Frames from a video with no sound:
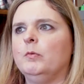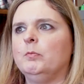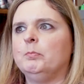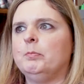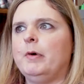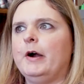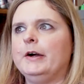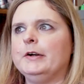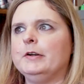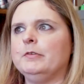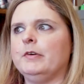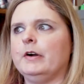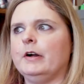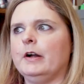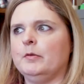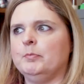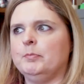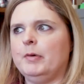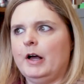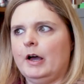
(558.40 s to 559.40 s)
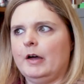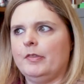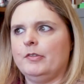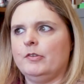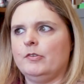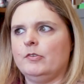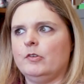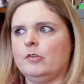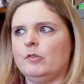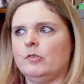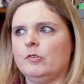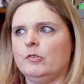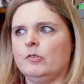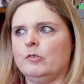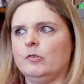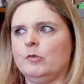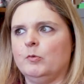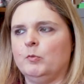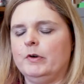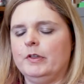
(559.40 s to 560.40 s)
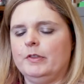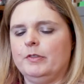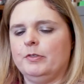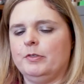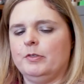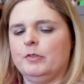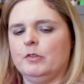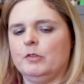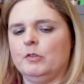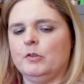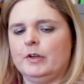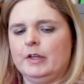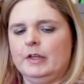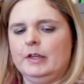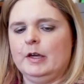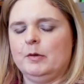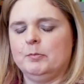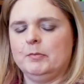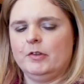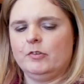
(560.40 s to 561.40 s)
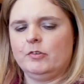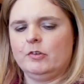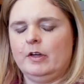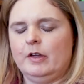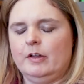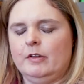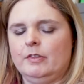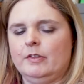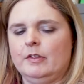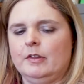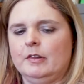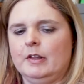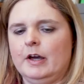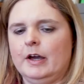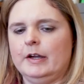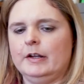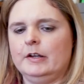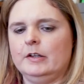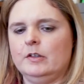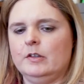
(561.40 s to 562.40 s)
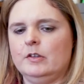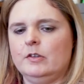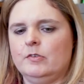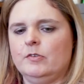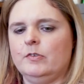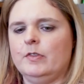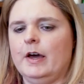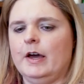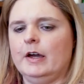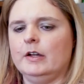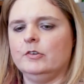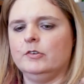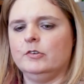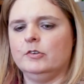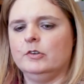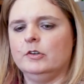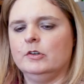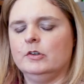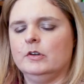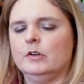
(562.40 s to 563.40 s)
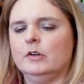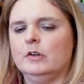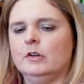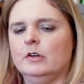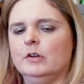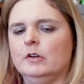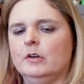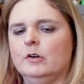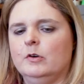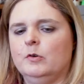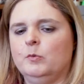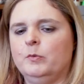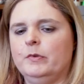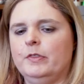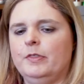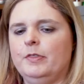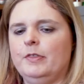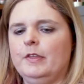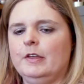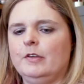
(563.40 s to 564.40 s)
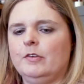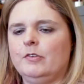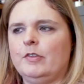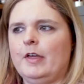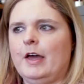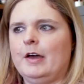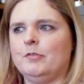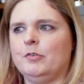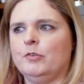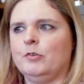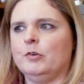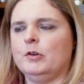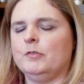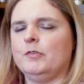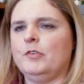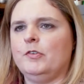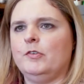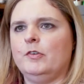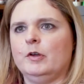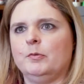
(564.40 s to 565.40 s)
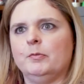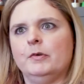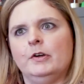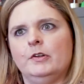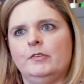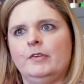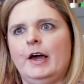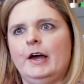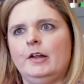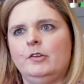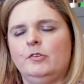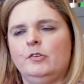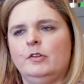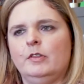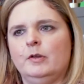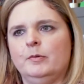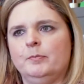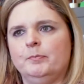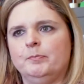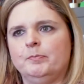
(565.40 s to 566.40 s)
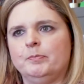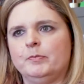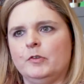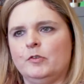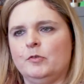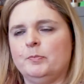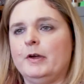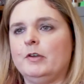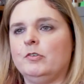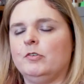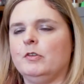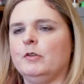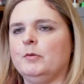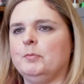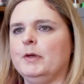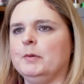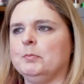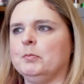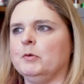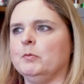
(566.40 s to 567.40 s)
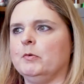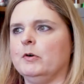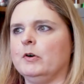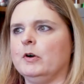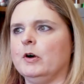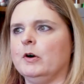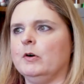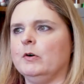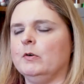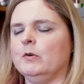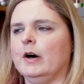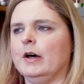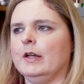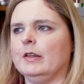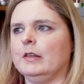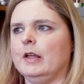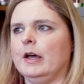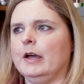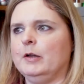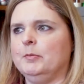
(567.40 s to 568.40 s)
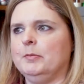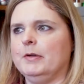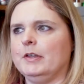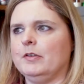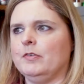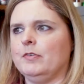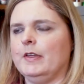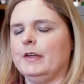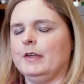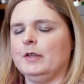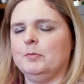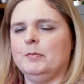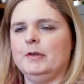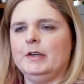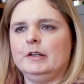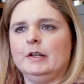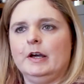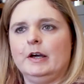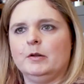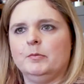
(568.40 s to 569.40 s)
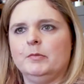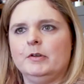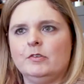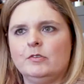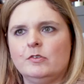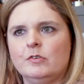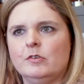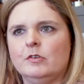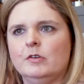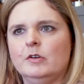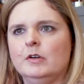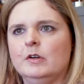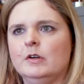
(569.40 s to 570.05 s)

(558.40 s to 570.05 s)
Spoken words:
part of our hypothesis with looking at mental health online is that when things have sort of a stigma attached to them, especially, people will go online because they can be anonymous.